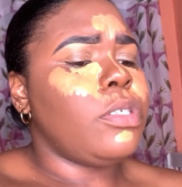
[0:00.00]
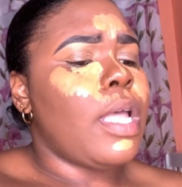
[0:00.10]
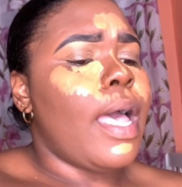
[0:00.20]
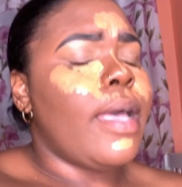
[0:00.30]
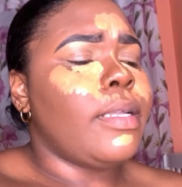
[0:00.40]

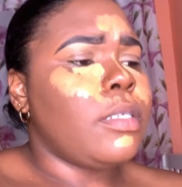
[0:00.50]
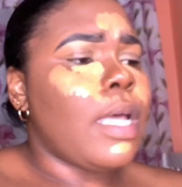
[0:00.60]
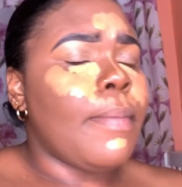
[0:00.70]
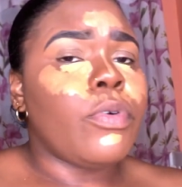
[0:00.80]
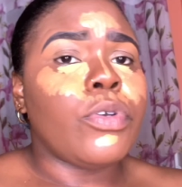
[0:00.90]
And
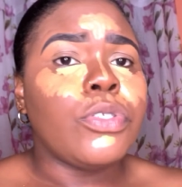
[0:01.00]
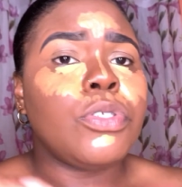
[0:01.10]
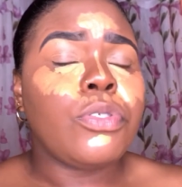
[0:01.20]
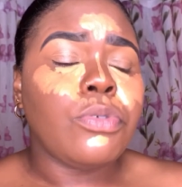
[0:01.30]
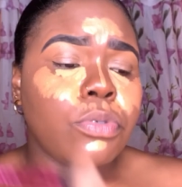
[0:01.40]
I'm going
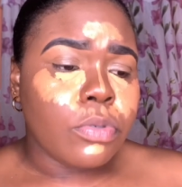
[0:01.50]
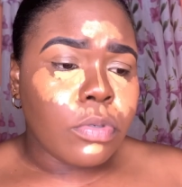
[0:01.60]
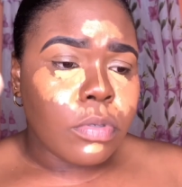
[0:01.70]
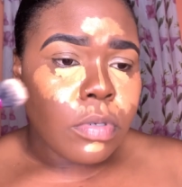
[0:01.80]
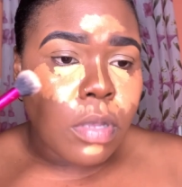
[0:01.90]
to
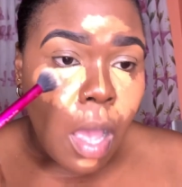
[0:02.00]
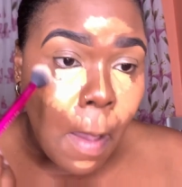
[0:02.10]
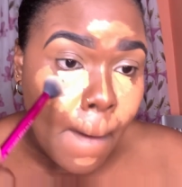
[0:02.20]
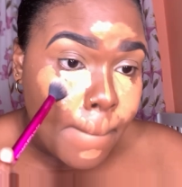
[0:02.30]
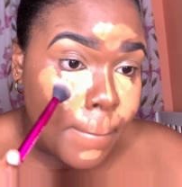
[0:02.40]

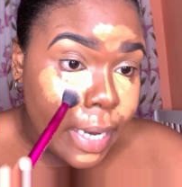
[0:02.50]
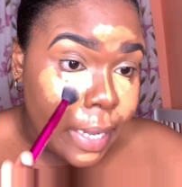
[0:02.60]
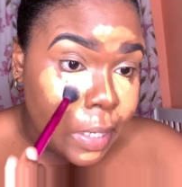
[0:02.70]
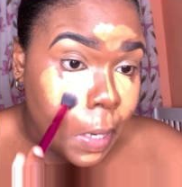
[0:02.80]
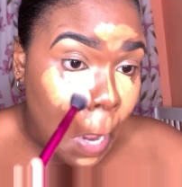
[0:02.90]

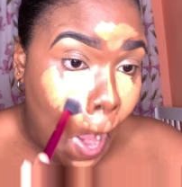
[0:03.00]
blend